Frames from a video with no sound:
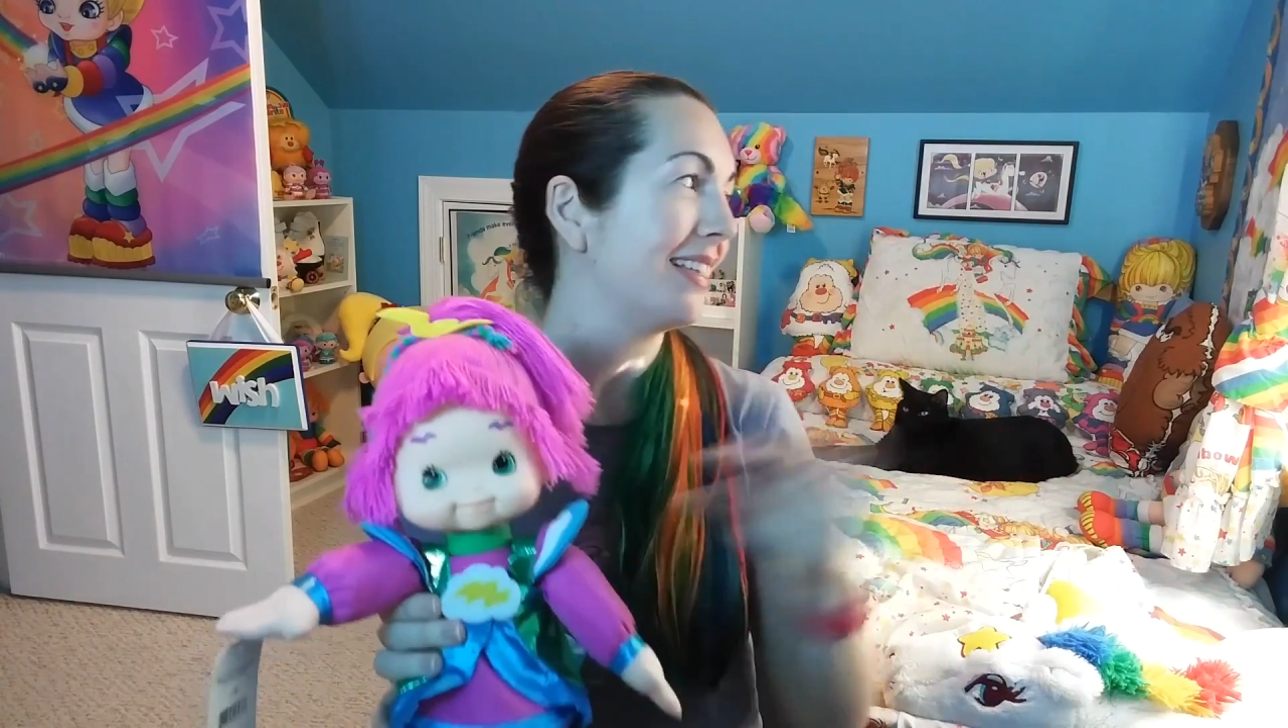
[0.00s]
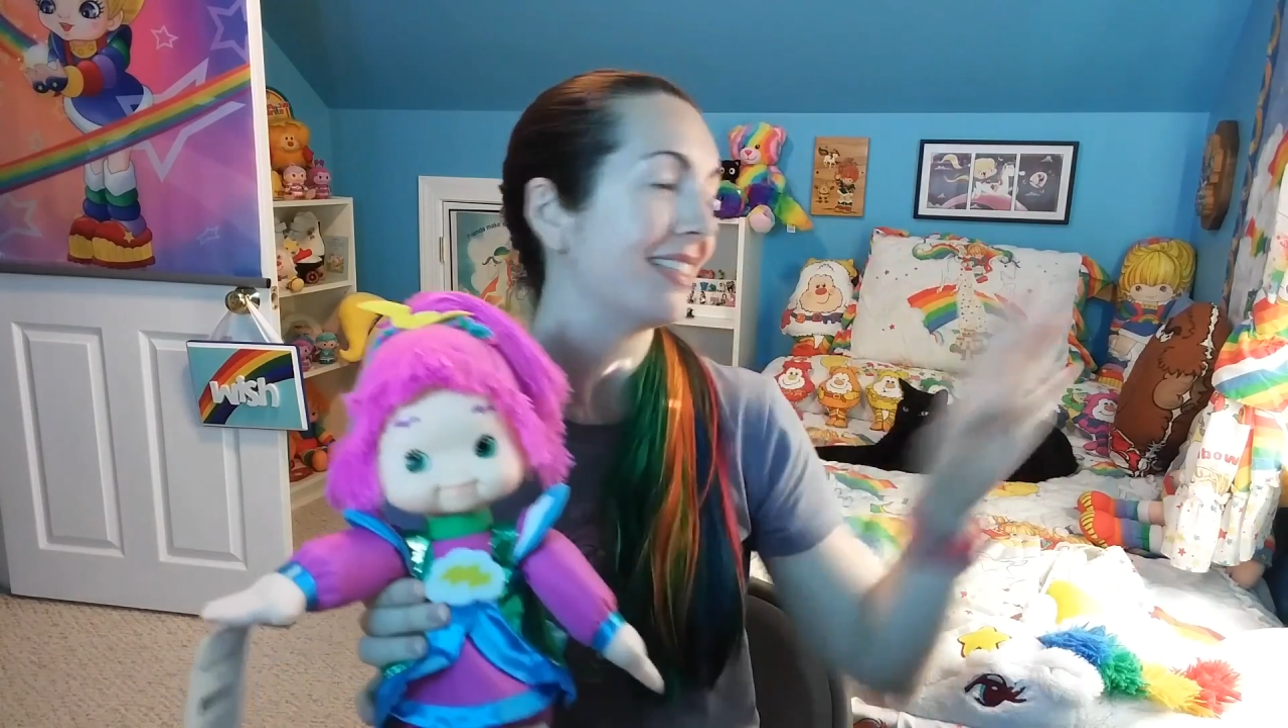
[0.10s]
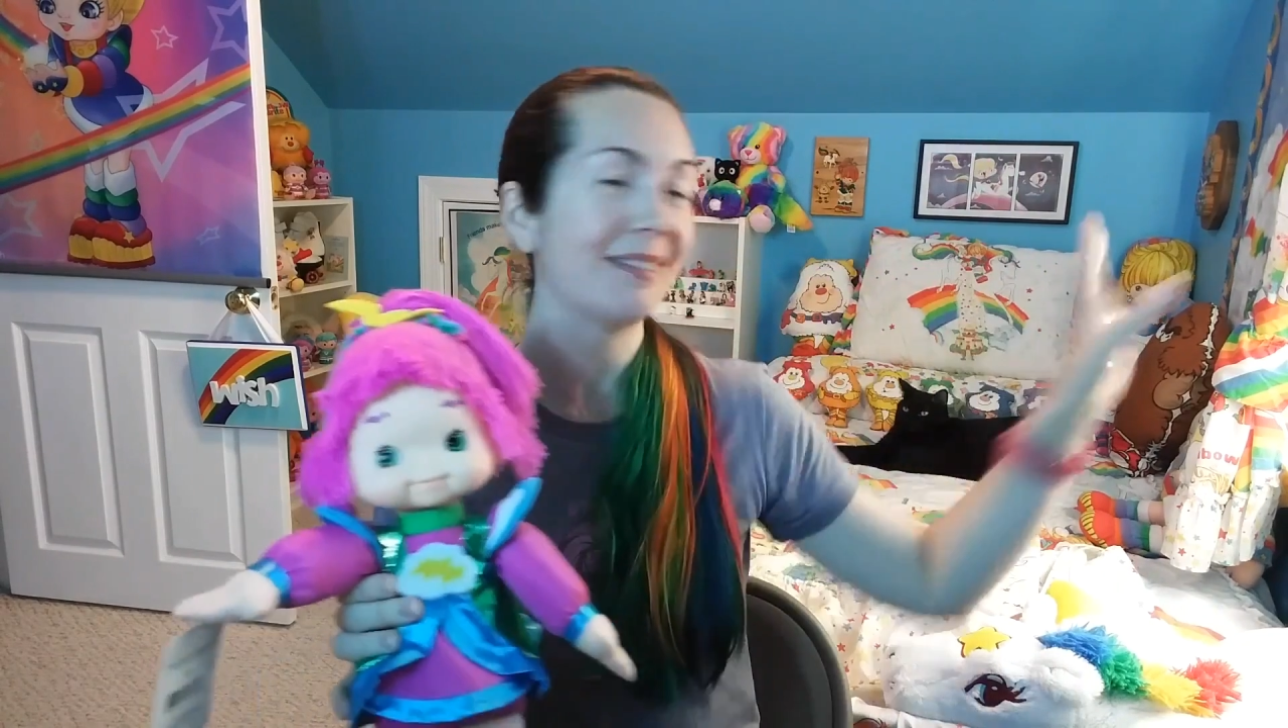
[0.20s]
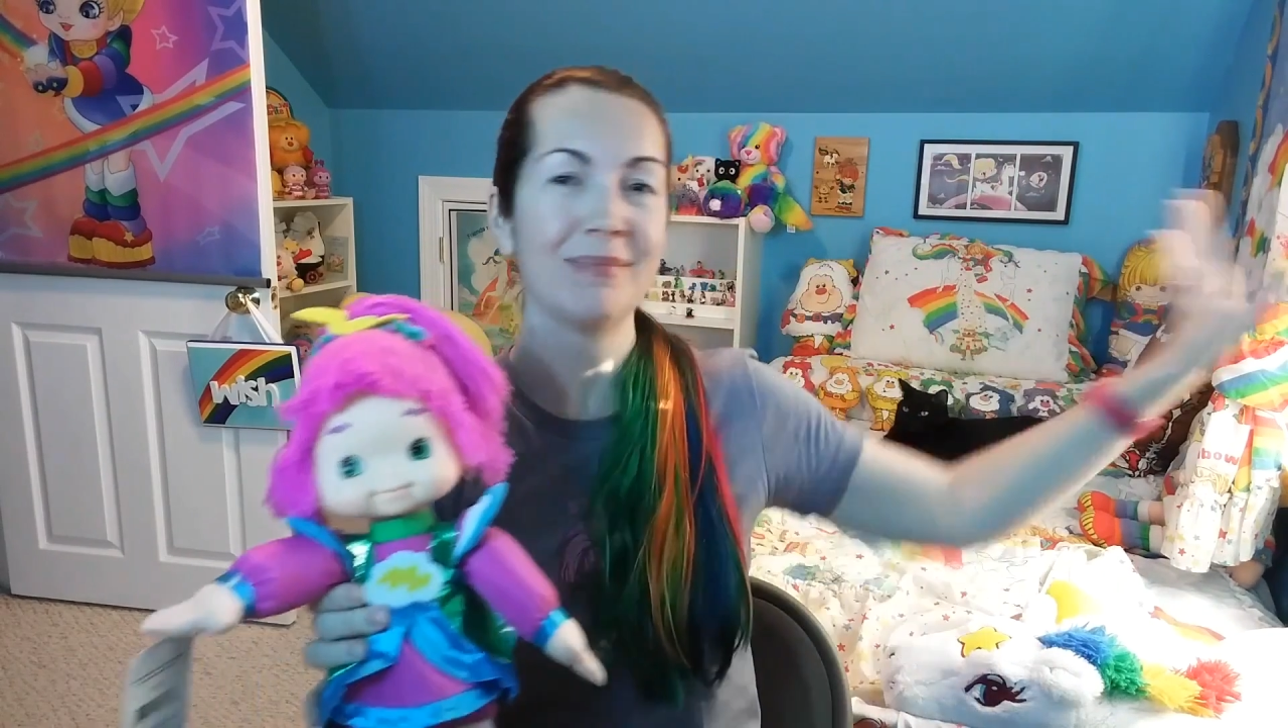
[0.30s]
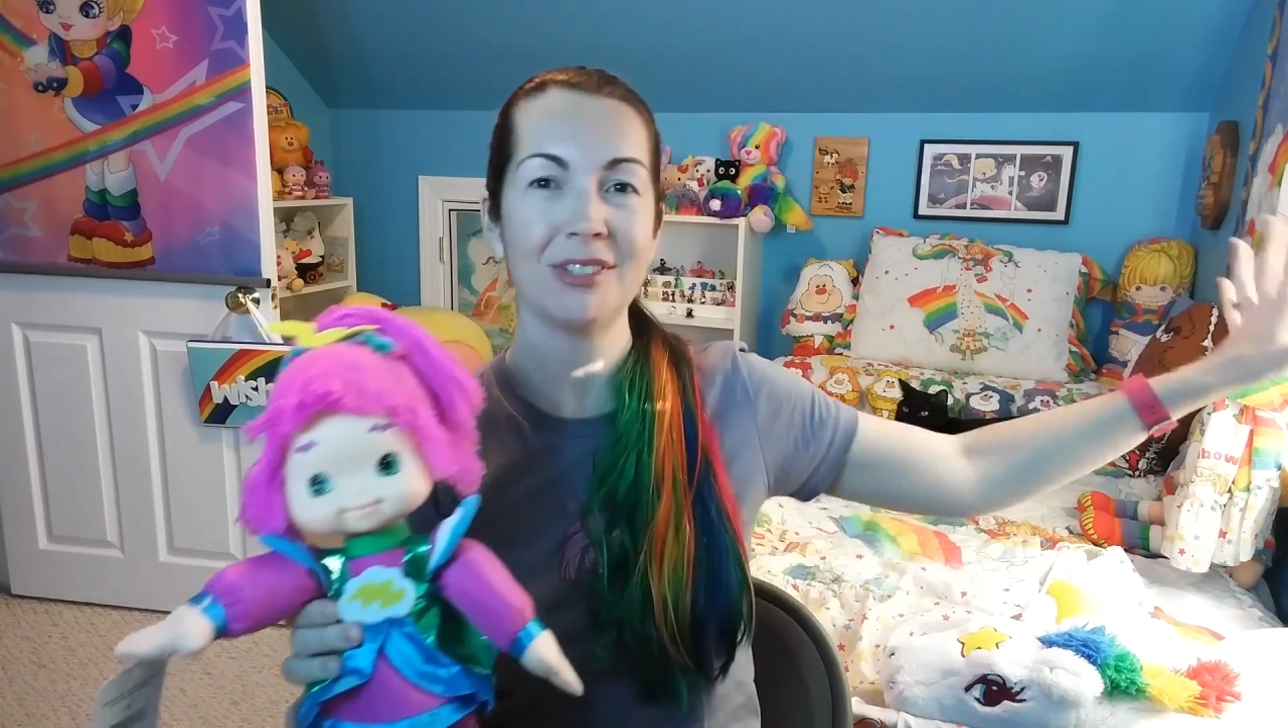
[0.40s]

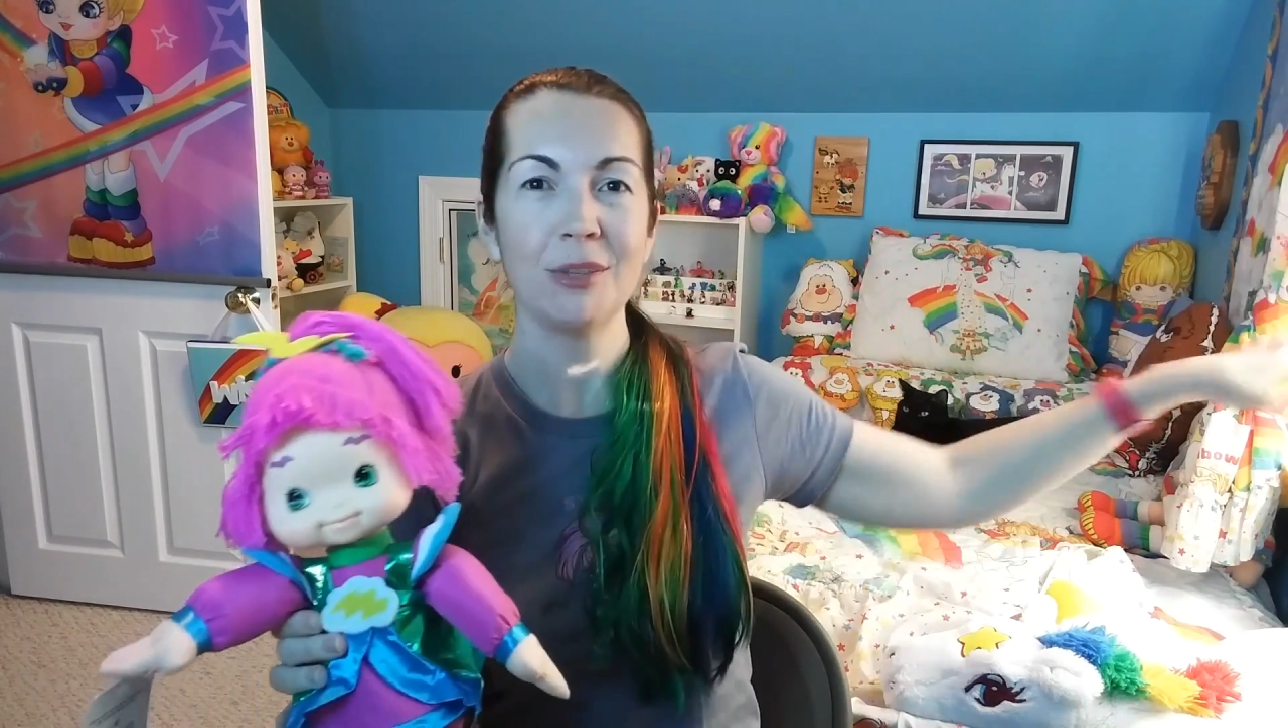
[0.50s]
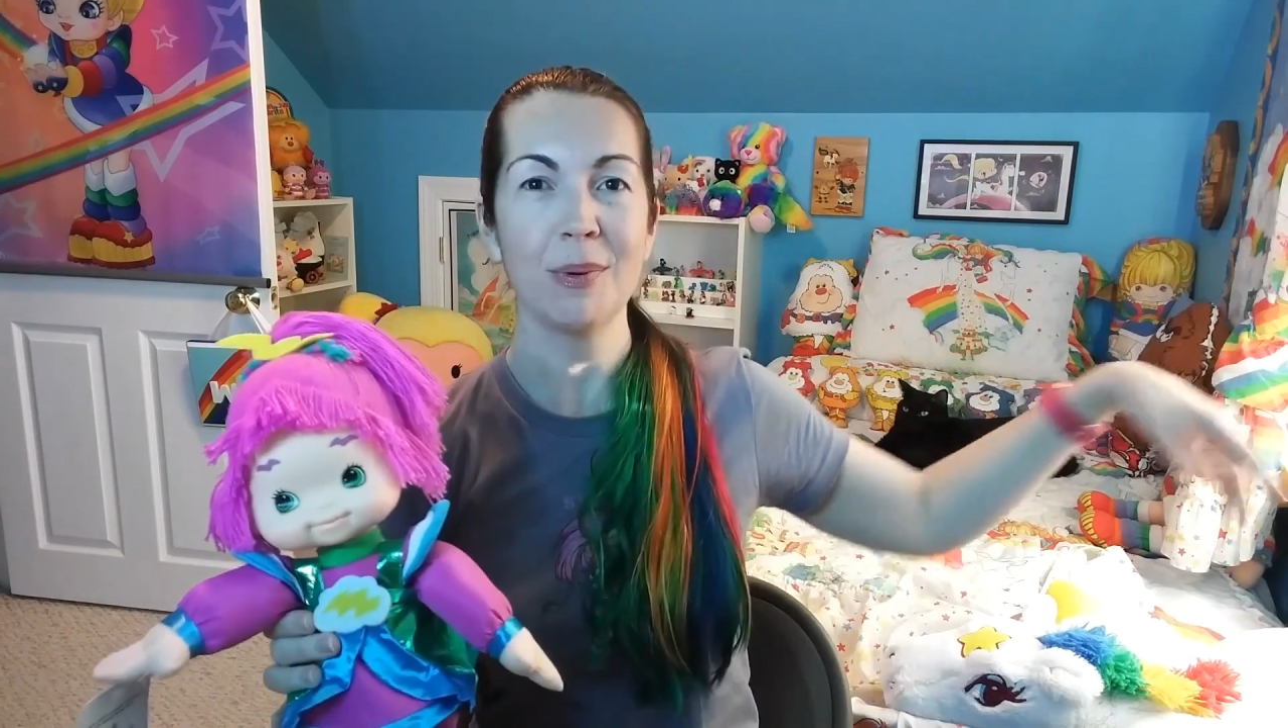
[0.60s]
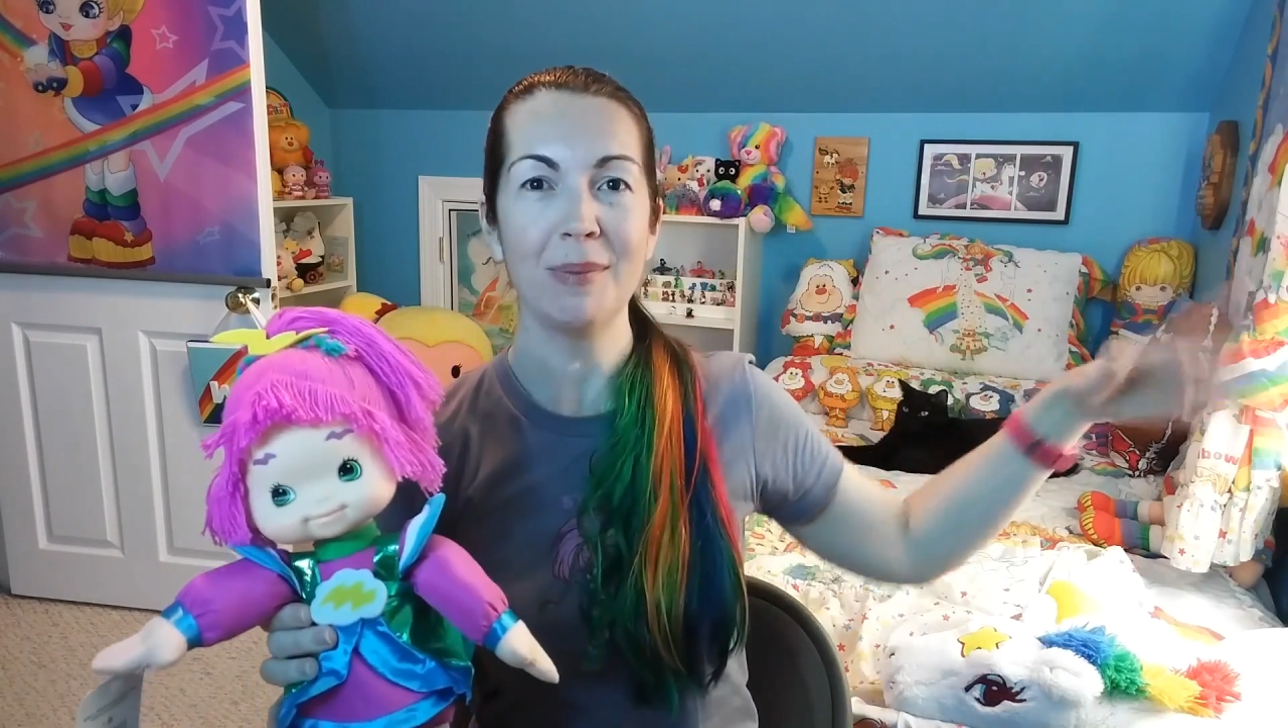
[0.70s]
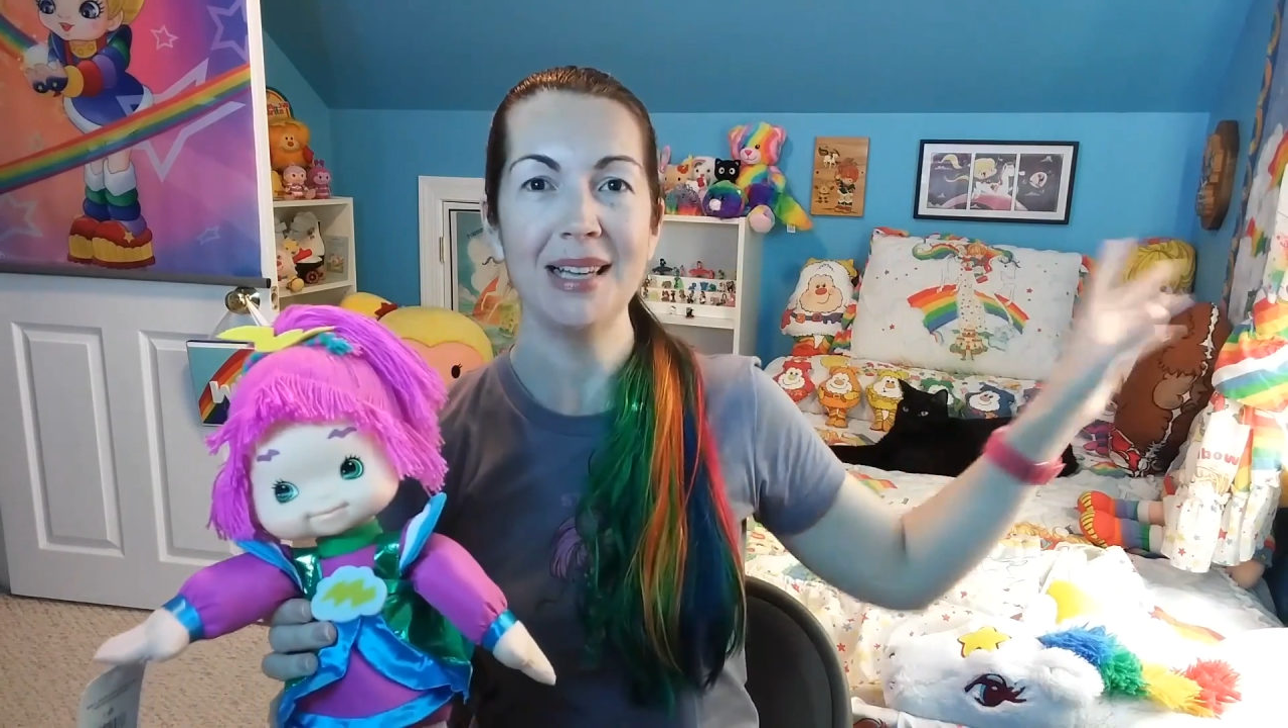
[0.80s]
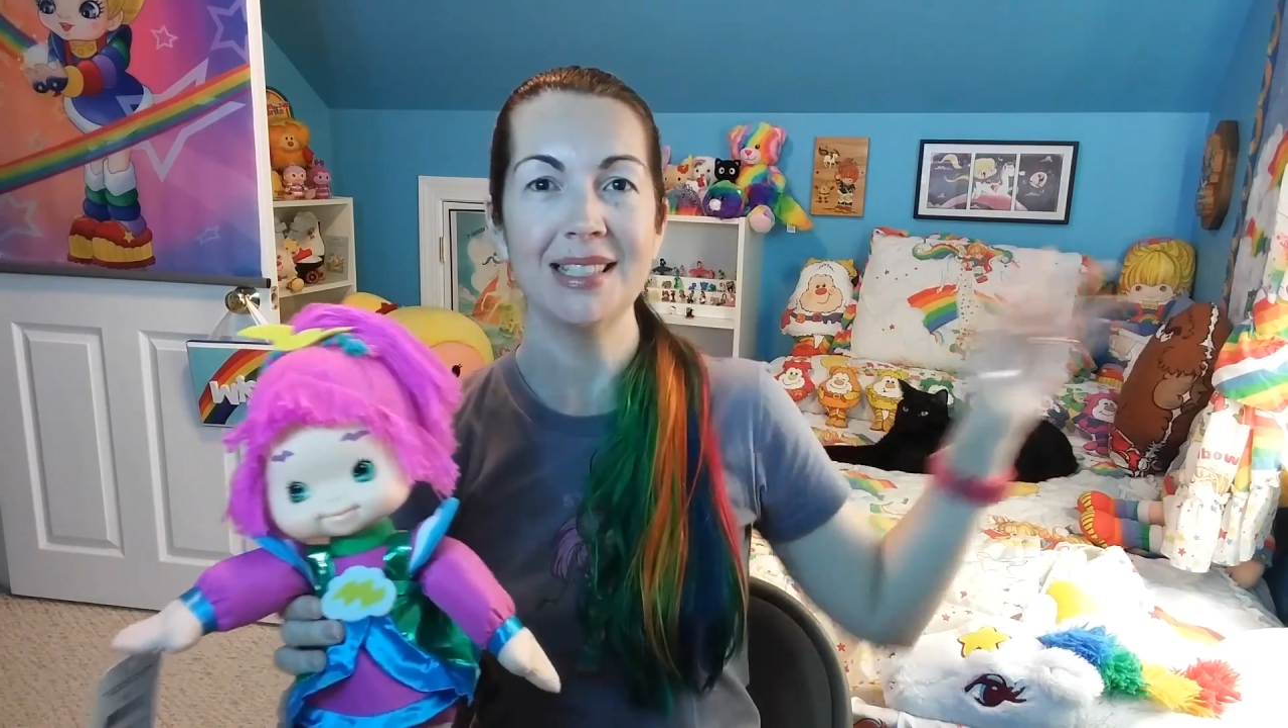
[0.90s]
It's
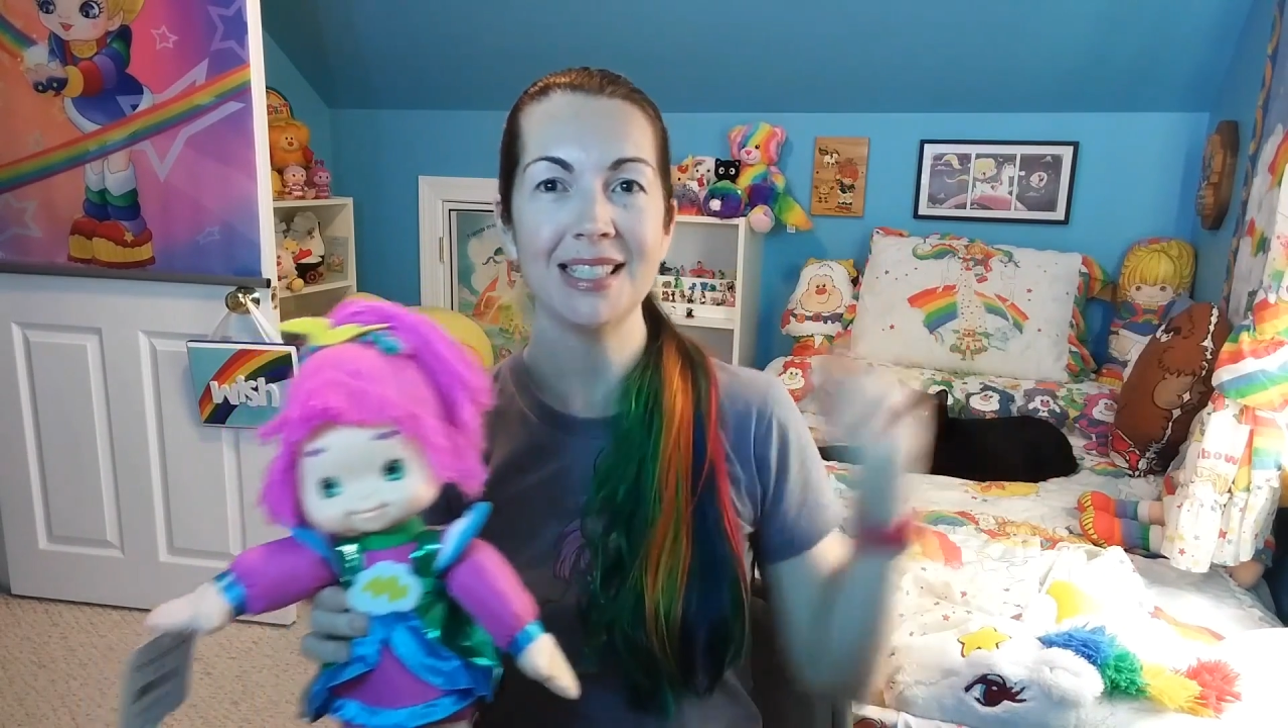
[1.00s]
super bright